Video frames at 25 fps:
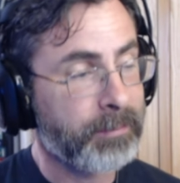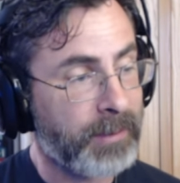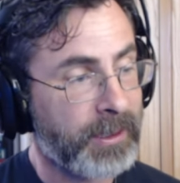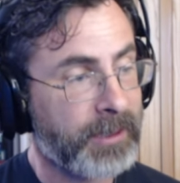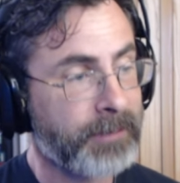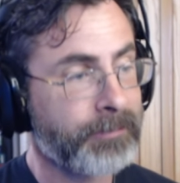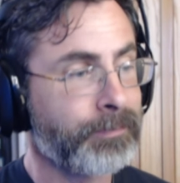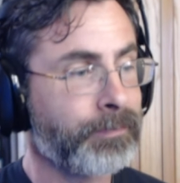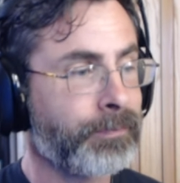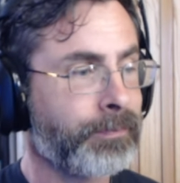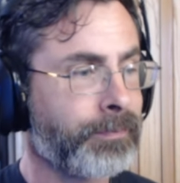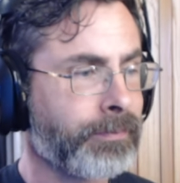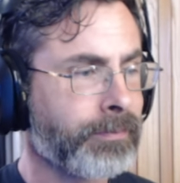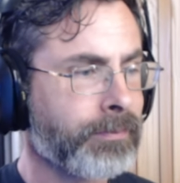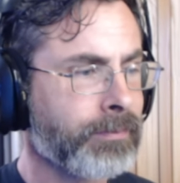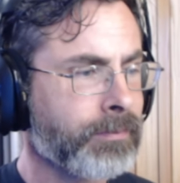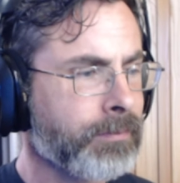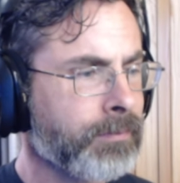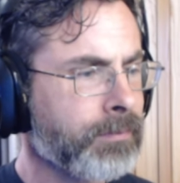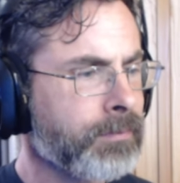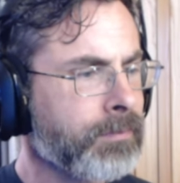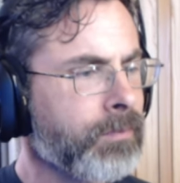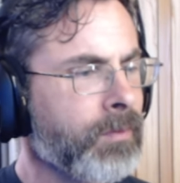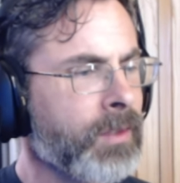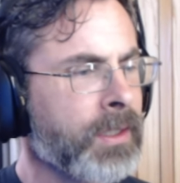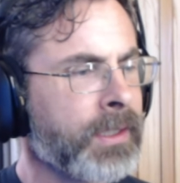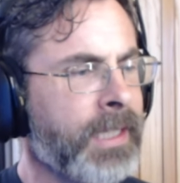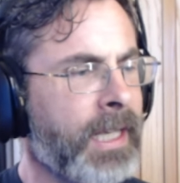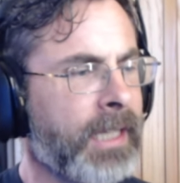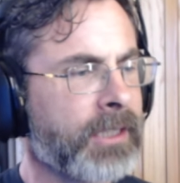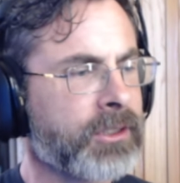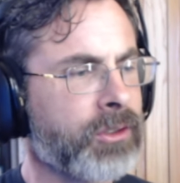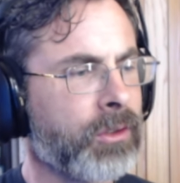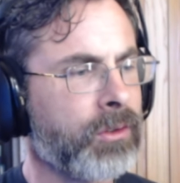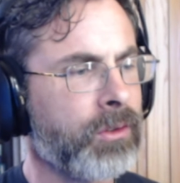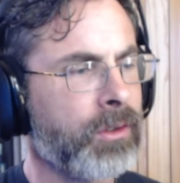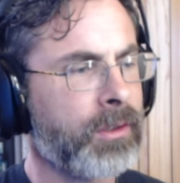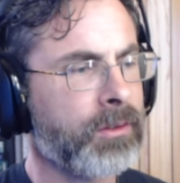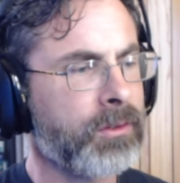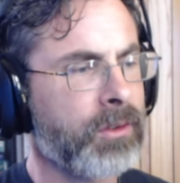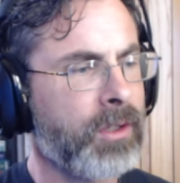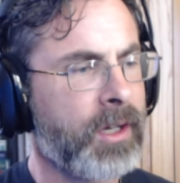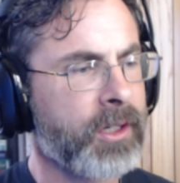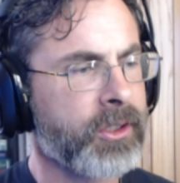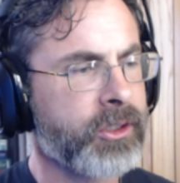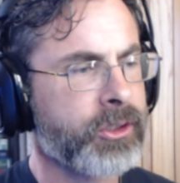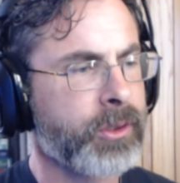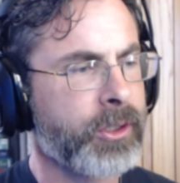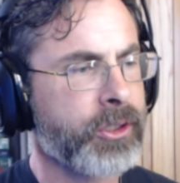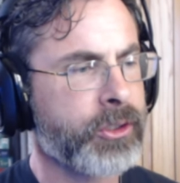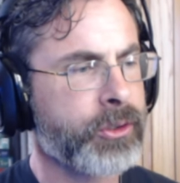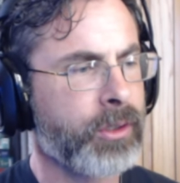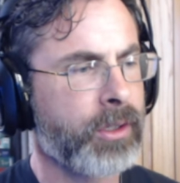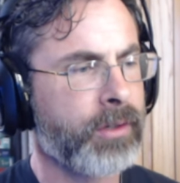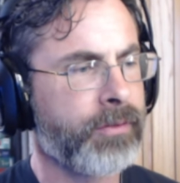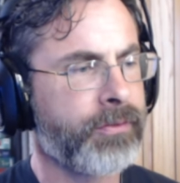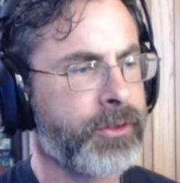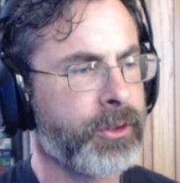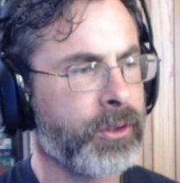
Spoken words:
But yeah, so long story short,